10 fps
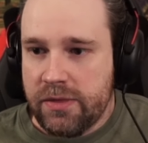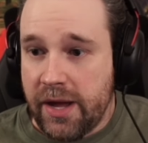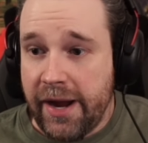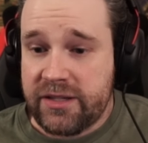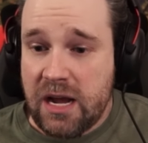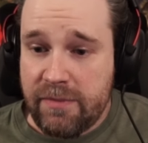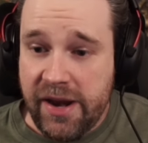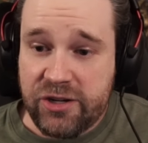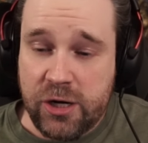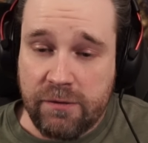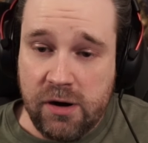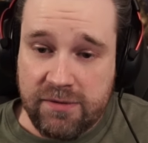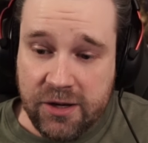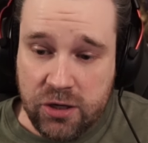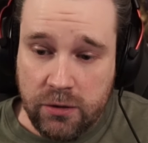The highest combination here for
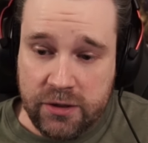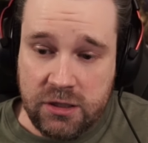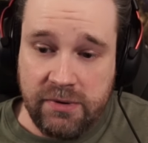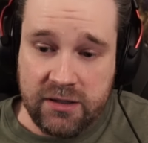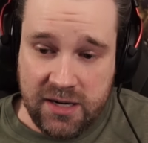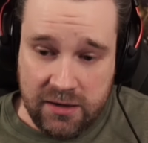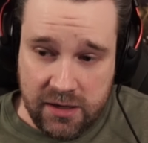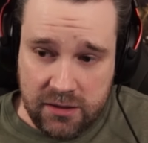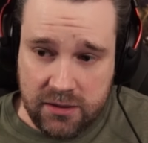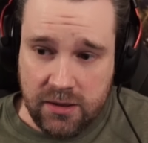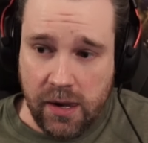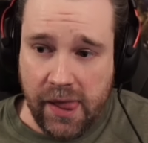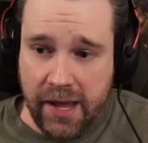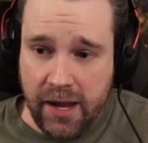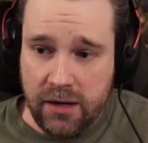Affliction looks to be Ascendance
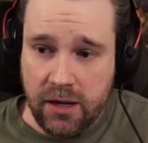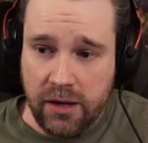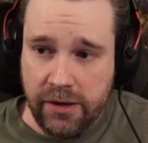and,